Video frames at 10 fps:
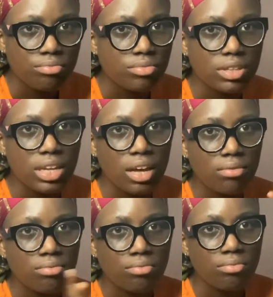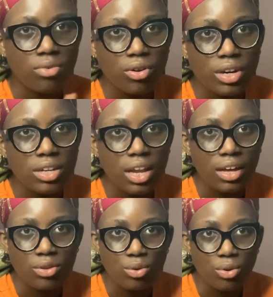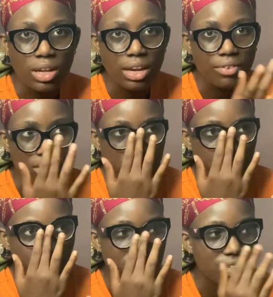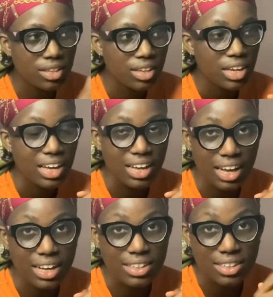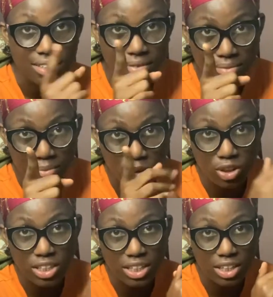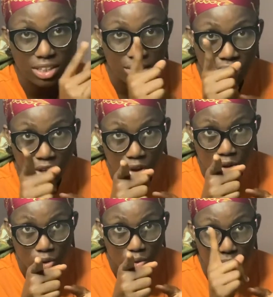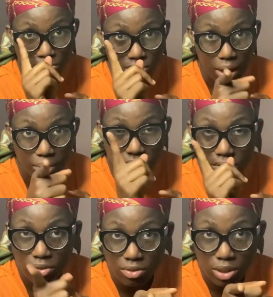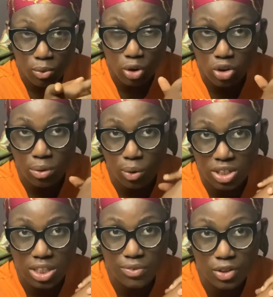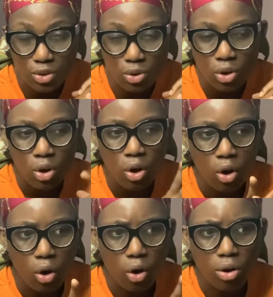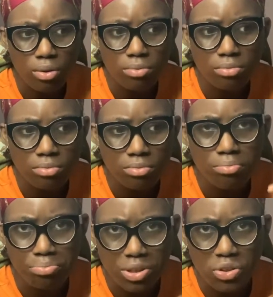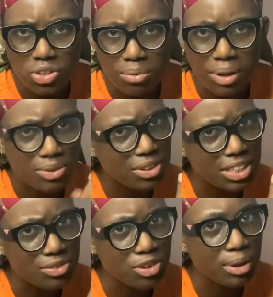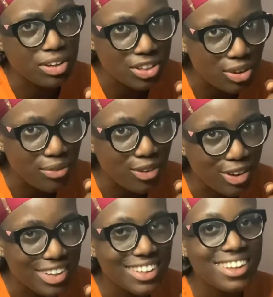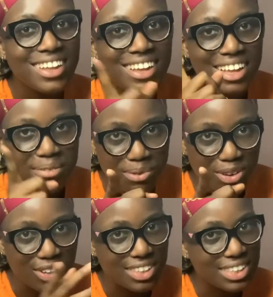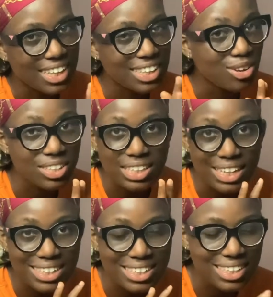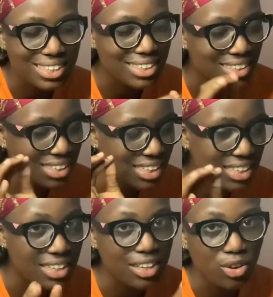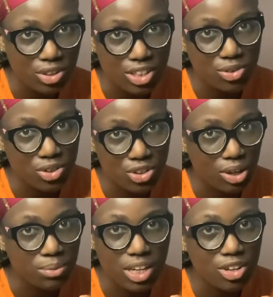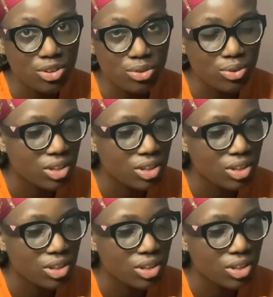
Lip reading: they're already like known and everything, but guys, be consistent. You, that small YouTuber watching this video or big YouTuber watching this video, by the grace of God, be consistent. Consistency is the key in content creation, I'm telling you.